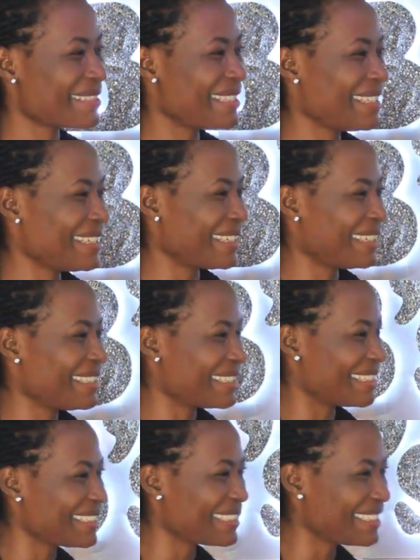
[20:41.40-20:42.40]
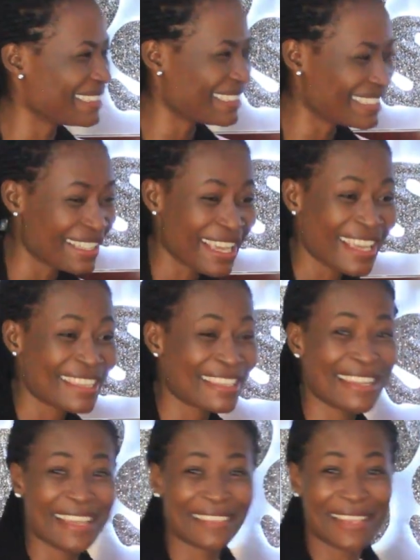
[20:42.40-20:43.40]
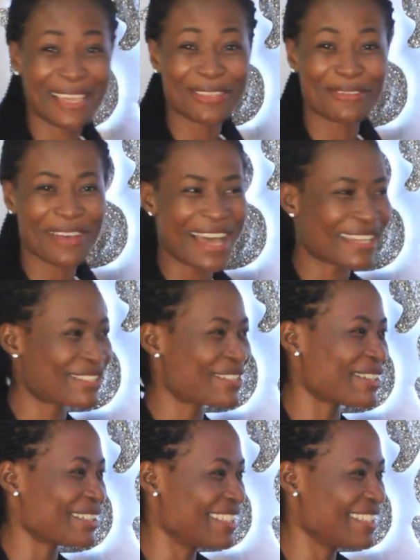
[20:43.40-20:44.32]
the next line of action.